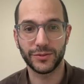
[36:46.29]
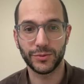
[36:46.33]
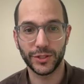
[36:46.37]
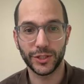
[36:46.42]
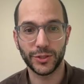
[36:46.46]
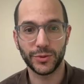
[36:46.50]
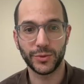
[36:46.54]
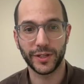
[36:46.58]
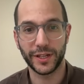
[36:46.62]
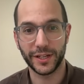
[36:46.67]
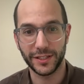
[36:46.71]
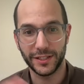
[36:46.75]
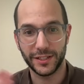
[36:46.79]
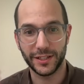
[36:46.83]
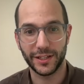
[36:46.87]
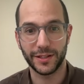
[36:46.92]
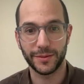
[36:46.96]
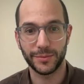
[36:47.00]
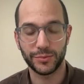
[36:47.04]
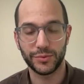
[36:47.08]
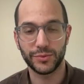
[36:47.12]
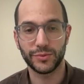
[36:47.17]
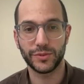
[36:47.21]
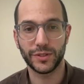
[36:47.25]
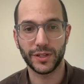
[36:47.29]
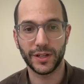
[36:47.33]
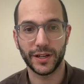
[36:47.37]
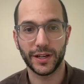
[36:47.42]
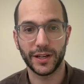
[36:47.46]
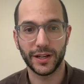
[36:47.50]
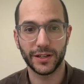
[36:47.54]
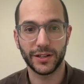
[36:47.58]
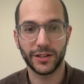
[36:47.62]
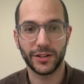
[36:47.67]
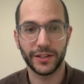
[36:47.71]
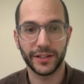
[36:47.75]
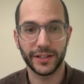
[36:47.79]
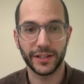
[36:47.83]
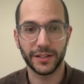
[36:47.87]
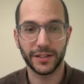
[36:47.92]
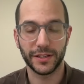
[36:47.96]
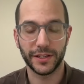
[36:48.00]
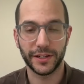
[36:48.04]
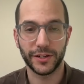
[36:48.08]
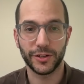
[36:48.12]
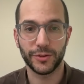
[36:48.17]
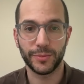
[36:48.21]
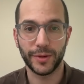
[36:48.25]
which we ended up calling it
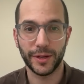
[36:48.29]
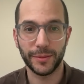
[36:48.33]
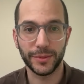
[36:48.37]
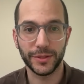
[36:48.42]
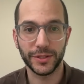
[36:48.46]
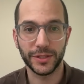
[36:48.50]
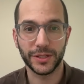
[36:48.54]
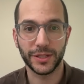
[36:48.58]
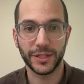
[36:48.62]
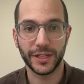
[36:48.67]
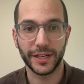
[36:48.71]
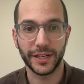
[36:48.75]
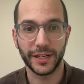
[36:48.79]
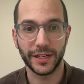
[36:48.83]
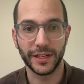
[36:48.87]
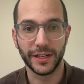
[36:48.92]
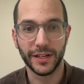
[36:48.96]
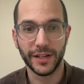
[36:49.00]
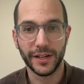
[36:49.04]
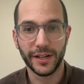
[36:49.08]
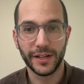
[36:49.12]
later publicly,